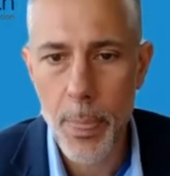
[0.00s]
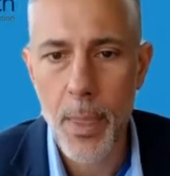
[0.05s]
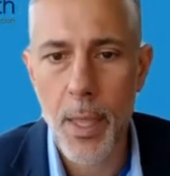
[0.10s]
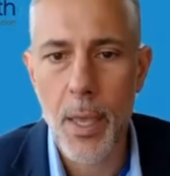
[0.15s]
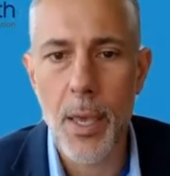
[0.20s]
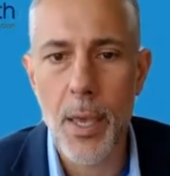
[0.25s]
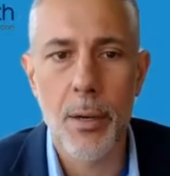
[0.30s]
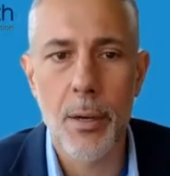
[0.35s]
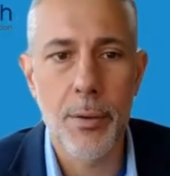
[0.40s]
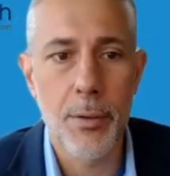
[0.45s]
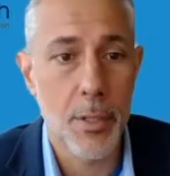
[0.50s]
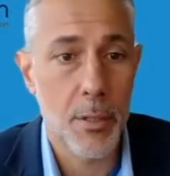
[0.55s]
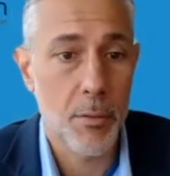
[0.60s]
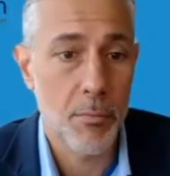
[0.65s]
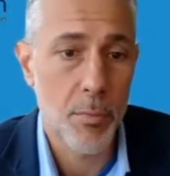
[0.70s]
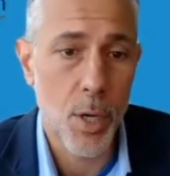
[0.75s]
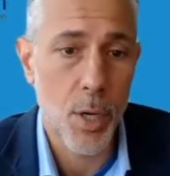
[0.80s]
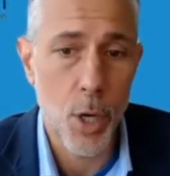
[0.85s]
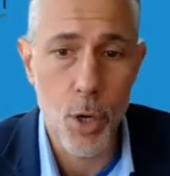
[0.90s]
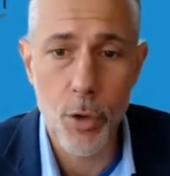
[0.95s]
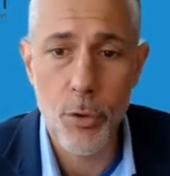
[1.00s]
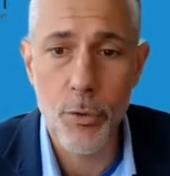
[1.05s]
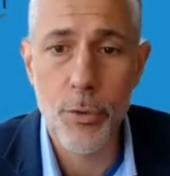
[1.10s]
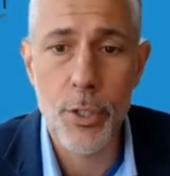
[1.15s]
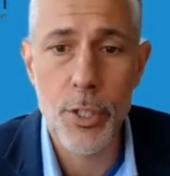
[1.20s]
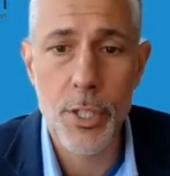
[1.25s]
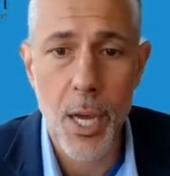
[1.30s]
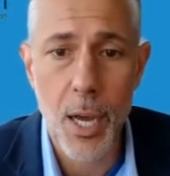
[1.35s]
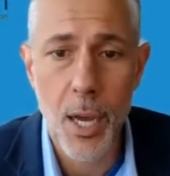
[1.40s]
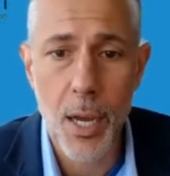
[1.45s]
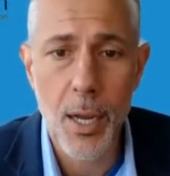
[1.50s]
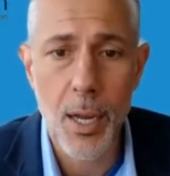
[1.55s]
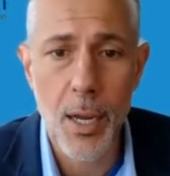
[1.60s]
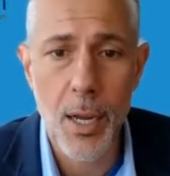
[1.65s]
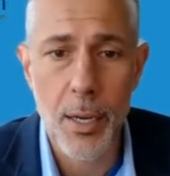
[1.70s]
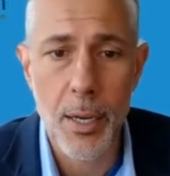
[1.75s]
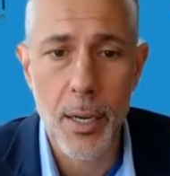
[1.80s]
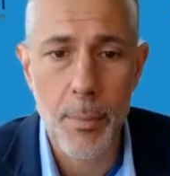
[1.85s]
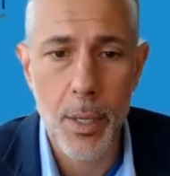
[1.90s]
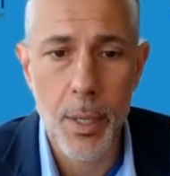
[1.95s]
And over
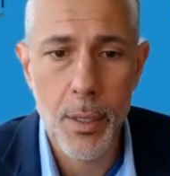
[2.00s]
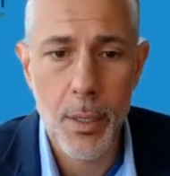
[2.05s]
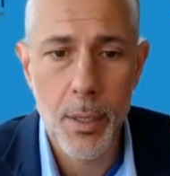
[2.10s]
time,